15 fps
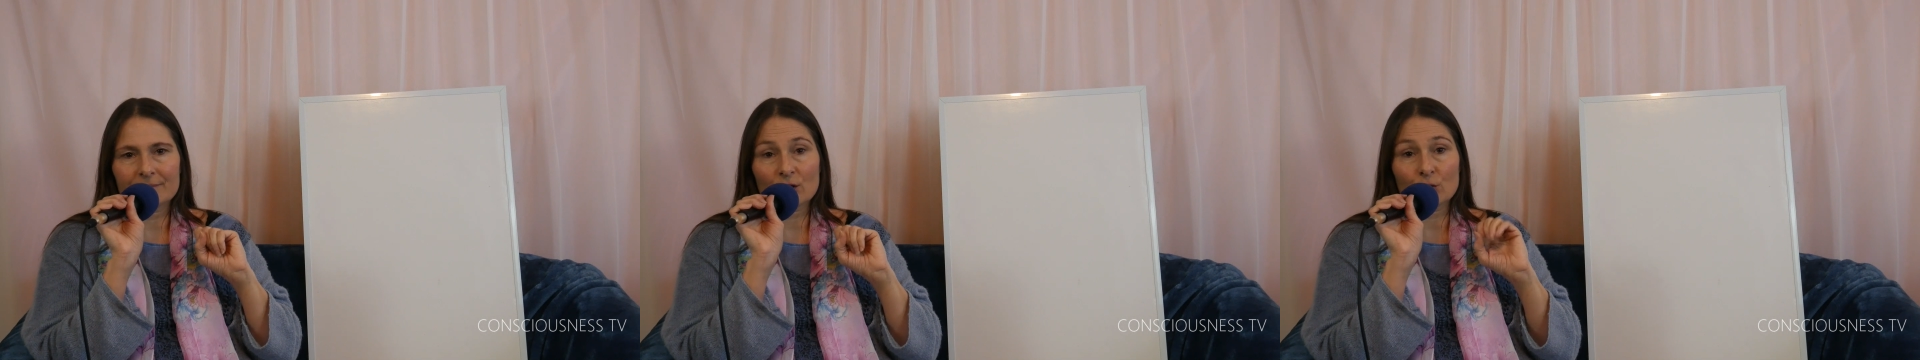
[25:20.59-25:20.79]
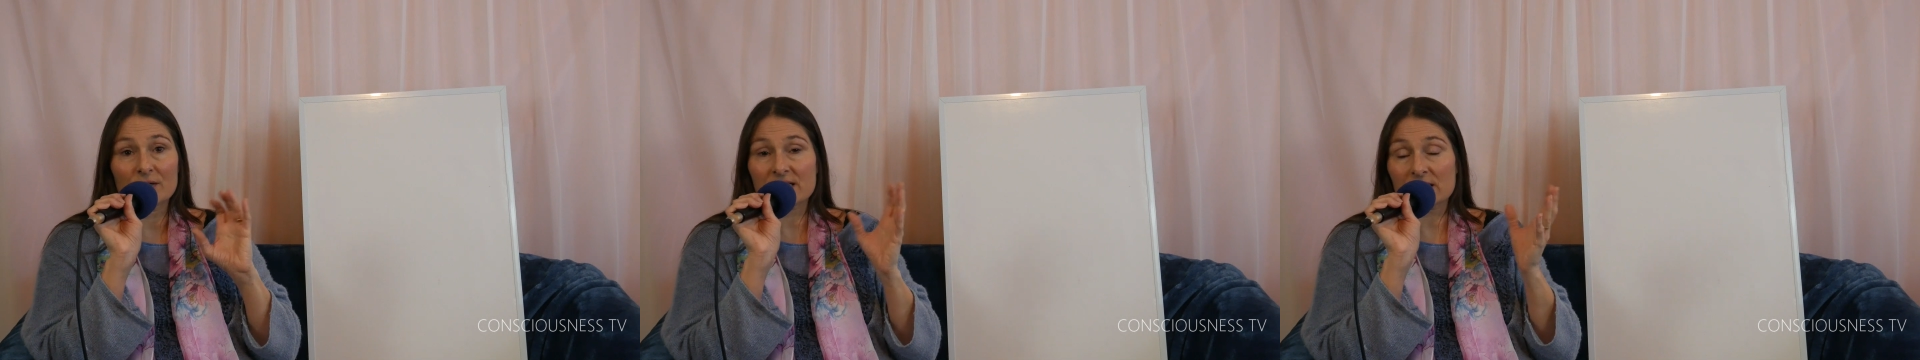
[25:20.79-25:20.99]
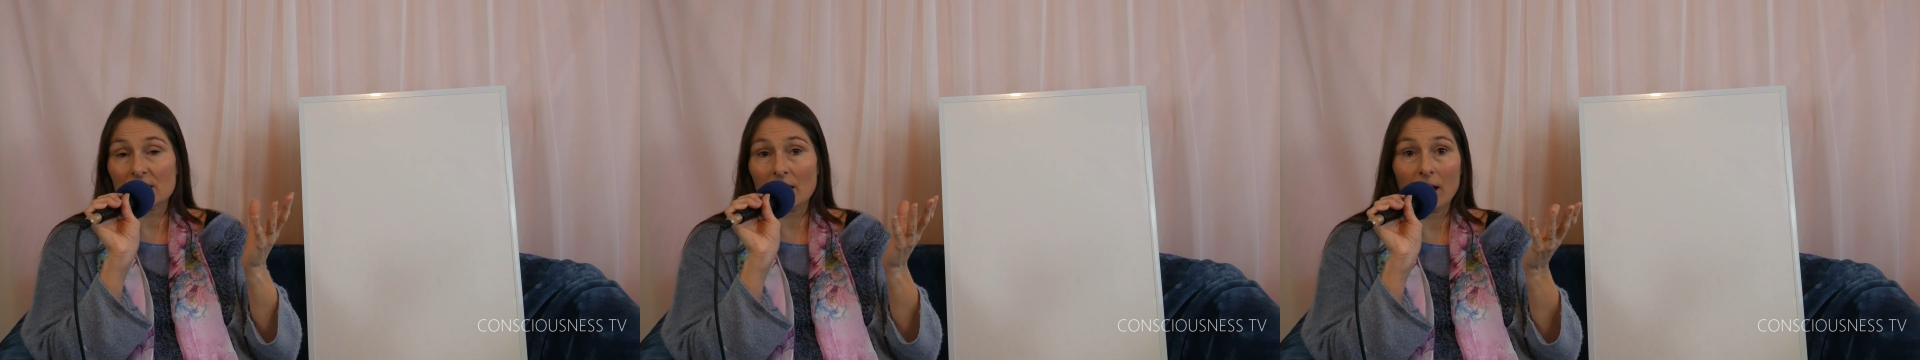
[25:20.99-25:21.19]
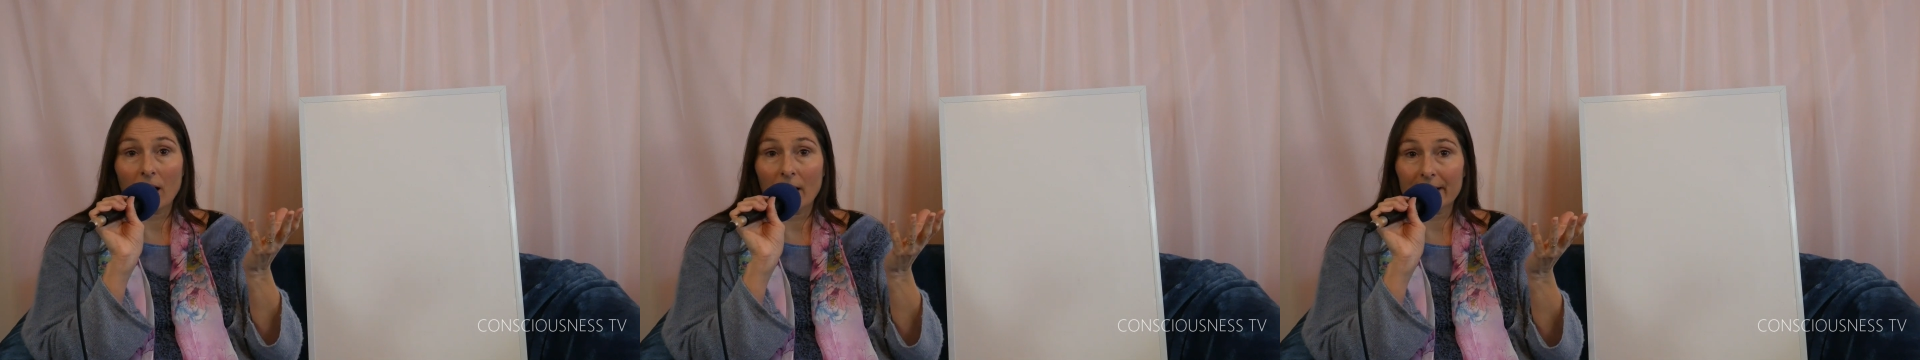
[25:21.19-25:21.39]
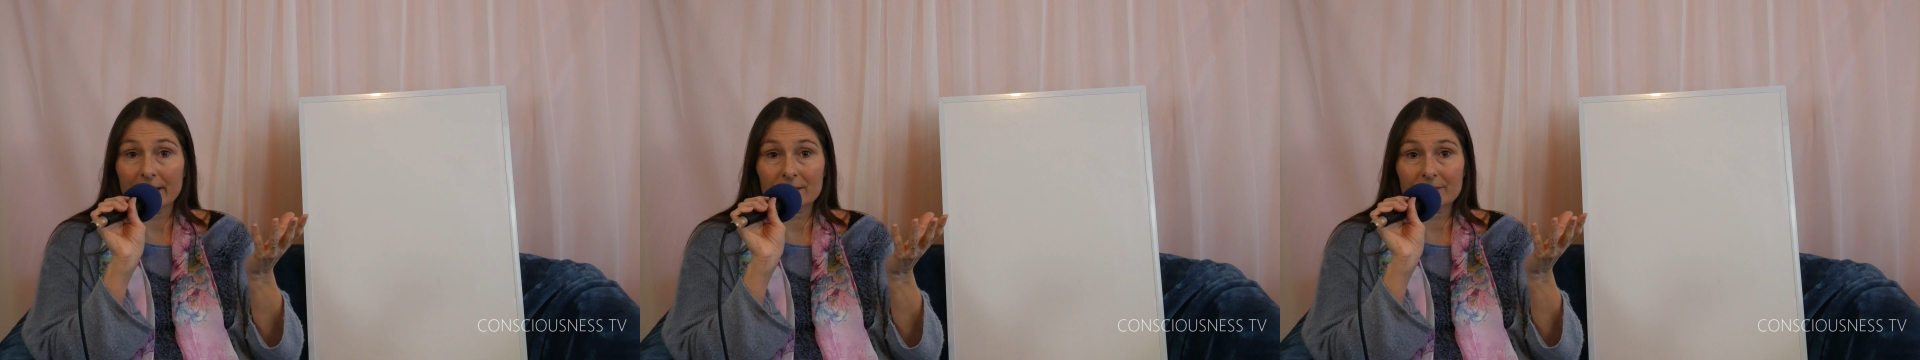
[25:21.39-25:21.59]

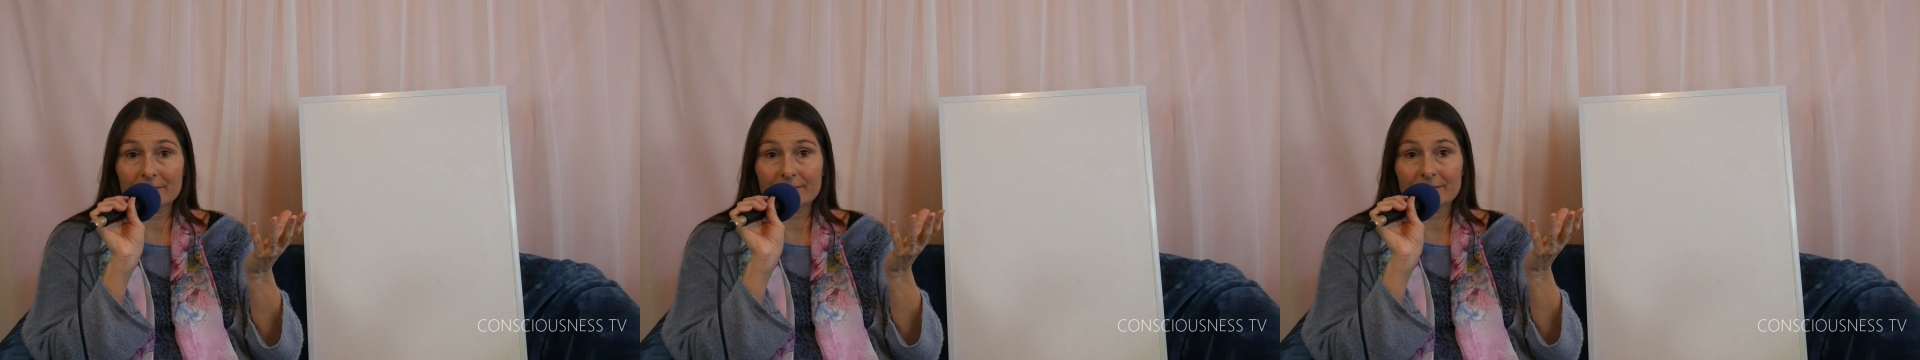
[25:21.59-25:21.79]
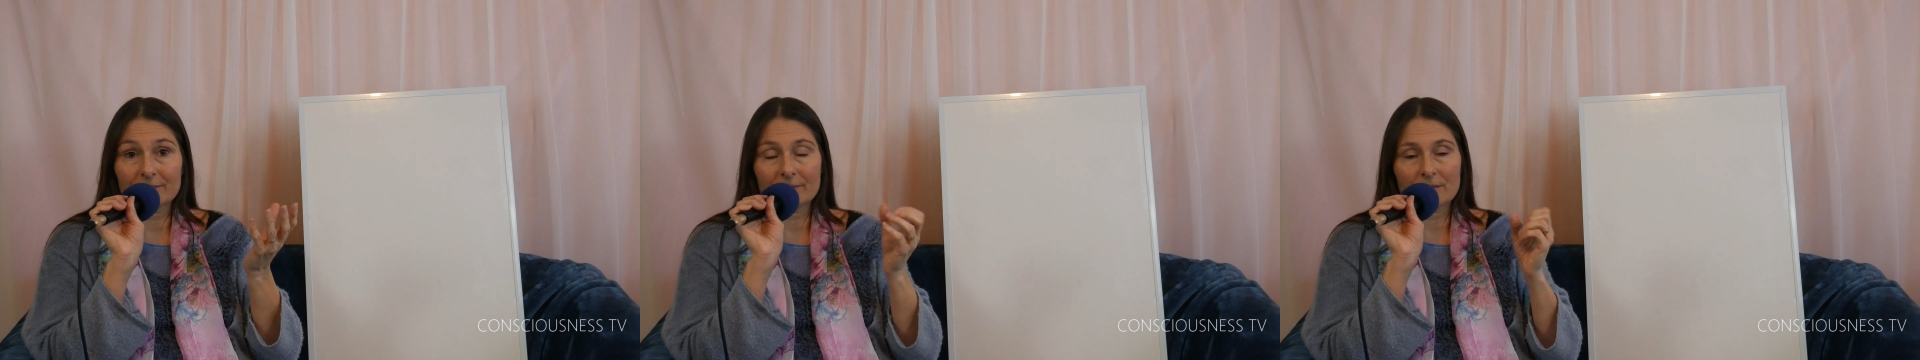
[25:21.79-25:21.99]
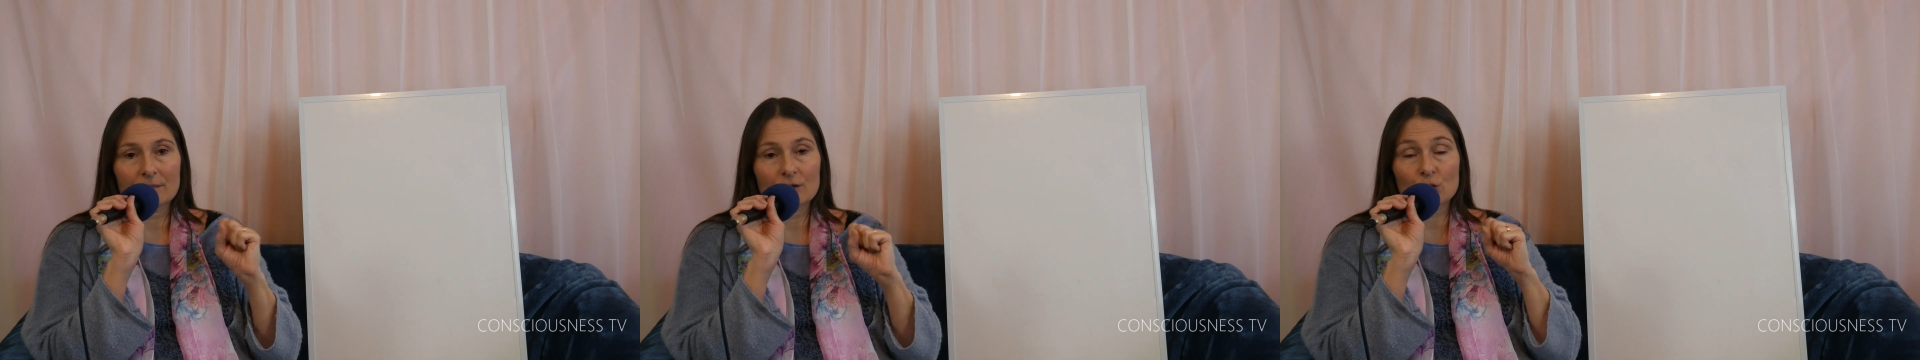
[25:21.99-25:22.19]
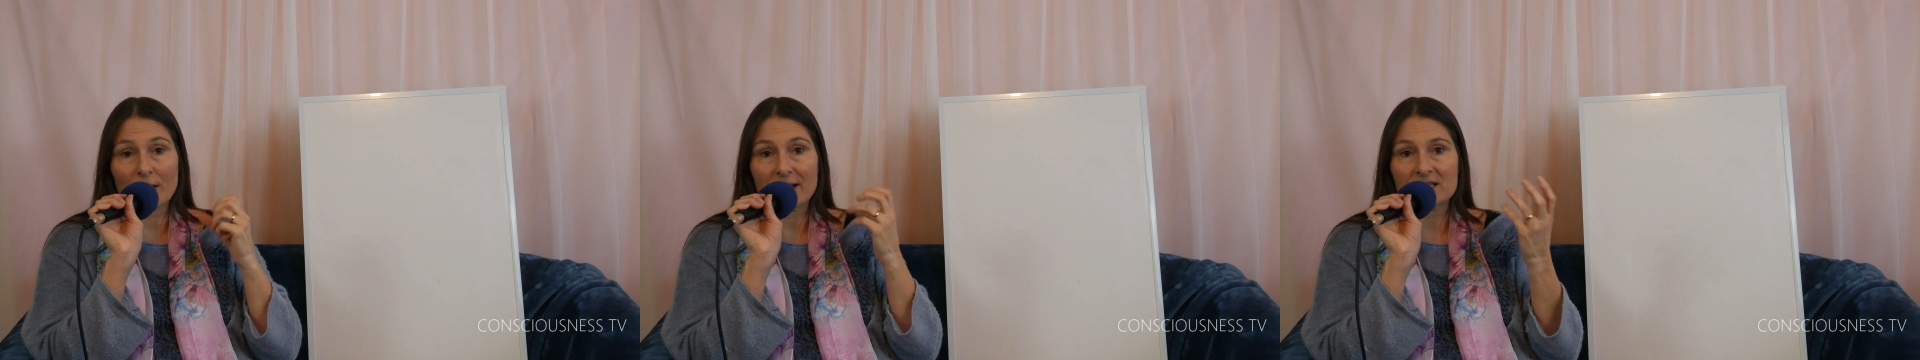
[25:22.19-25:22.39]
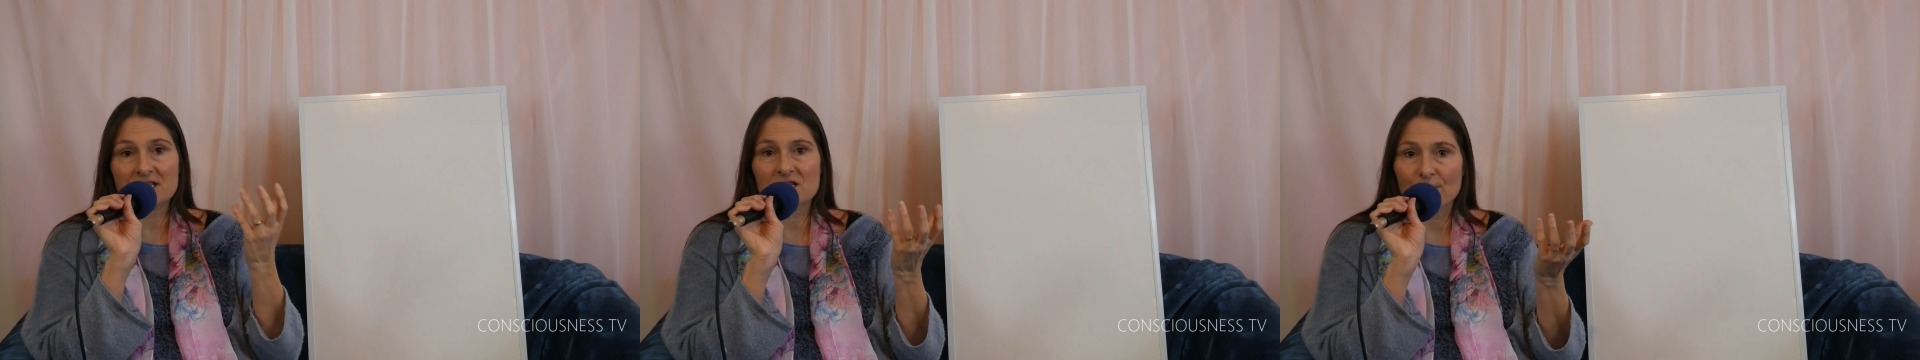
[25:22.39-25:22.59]
crystalline,
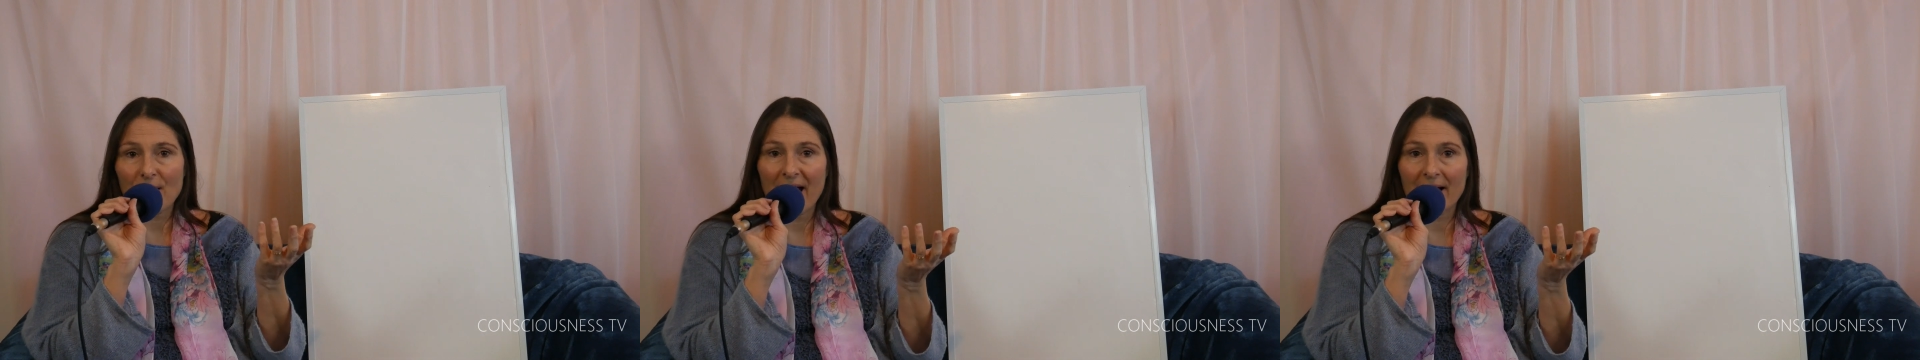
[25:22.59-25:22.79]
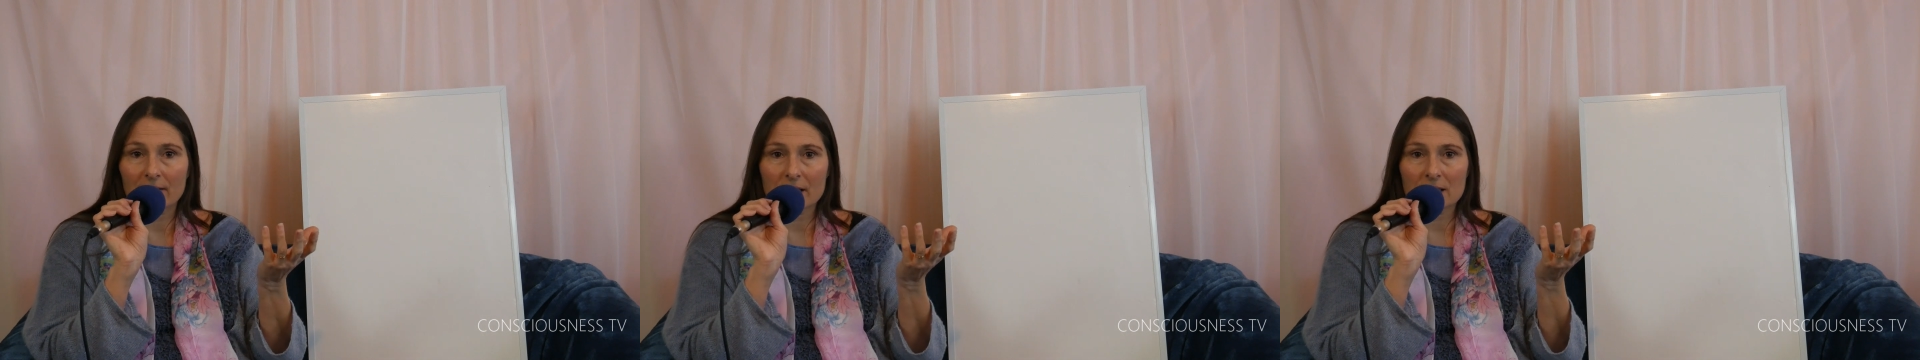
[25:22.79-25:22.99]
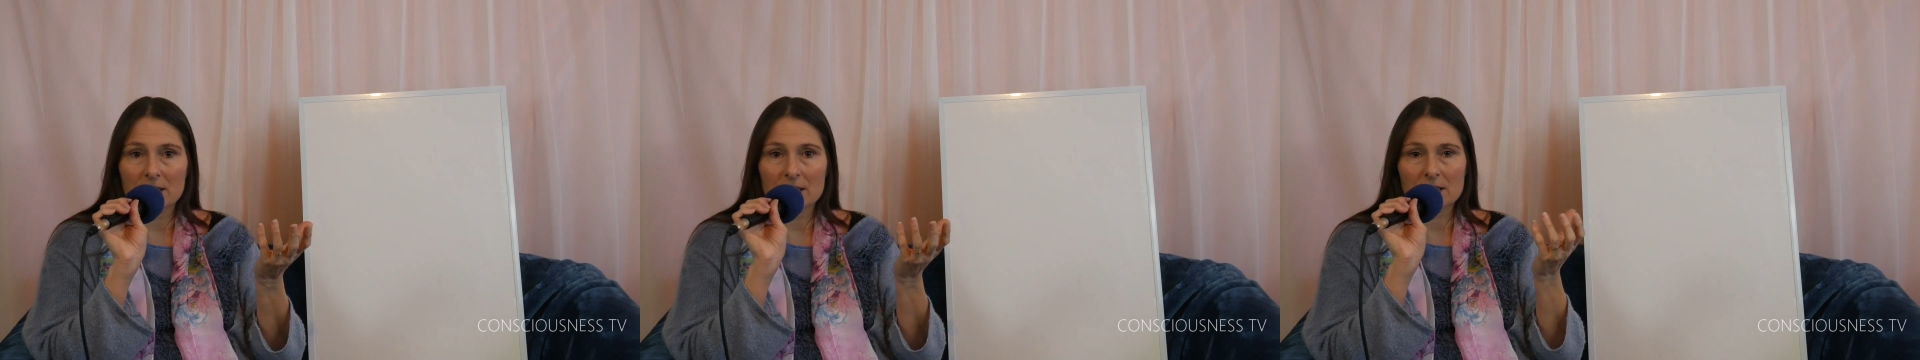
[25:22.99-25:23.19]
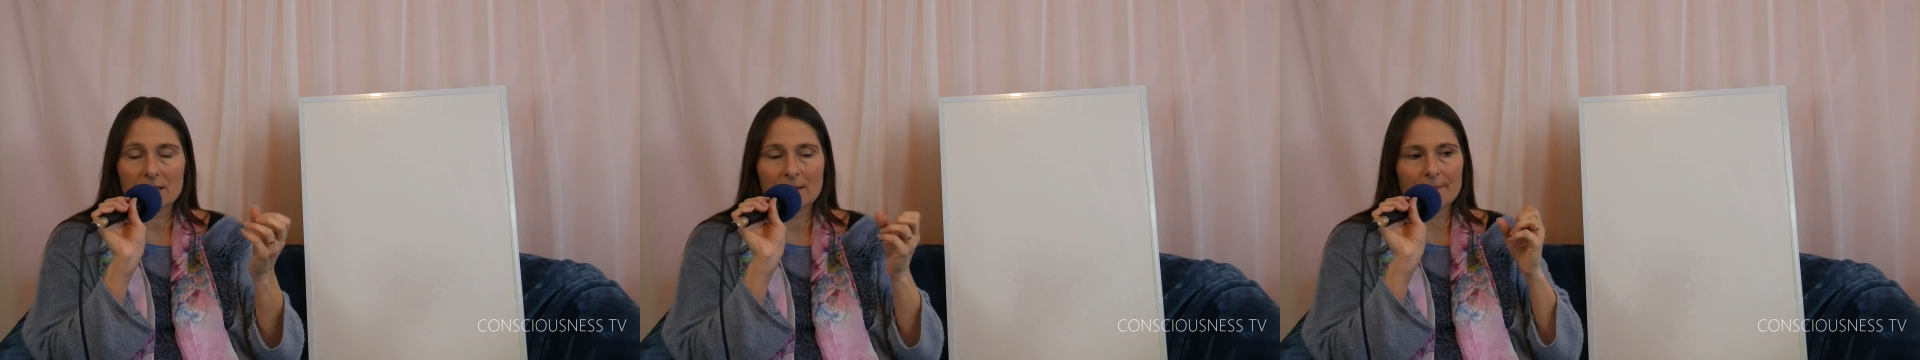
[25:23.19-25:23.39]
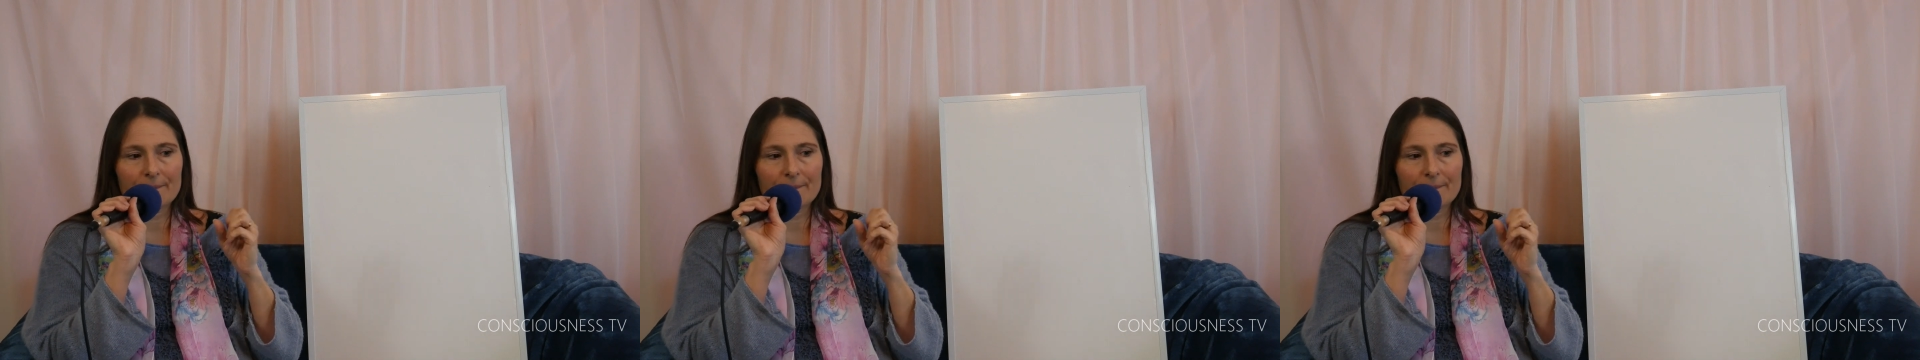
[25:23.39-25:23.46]
transparent,